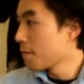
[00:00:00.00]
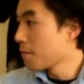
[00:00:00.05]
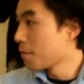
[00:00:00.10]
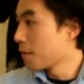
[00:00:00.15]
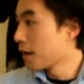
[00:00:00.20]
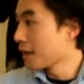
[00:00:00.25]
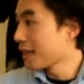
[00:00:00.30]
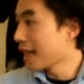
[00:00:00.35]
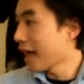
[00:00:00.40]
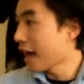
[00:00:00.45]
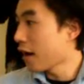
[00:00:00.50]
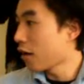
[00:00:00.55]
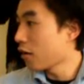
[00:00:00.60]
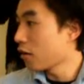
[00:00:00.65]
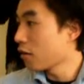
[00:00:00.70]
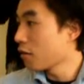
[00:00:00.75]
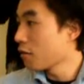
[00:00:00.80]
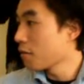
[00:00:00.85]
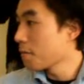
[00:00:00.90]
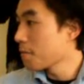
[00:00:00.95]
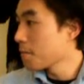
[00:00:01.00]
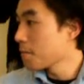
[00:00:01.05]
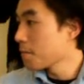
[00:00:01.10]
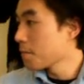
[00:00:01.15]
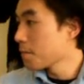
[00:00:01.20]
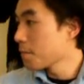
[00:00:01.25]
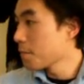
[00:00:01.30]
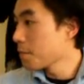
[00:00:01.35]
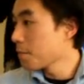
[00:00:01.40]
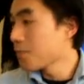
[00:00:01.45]
but now
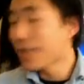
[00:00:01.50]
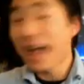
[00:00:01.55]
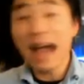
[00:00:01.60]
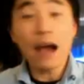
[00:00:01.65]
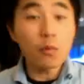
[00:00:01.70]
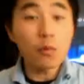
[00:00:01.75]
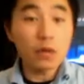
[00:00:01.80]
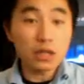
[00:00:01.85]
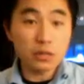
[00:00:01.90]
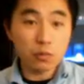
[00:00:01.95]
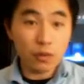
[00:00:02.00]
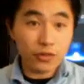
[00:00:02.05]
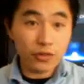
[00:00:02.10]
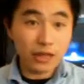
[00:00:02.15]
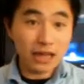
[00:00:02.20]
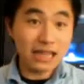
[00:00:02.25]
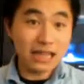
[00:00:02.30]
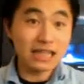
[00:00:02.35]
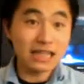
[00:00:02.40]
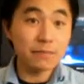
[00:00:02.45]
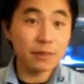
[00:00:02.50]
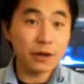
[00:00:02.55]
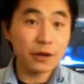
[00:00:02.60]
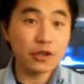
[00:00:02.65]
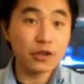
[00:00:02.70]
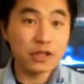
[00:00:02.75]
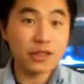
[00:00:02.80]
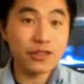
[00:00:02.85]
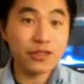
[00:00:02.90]
that was what the conspiracy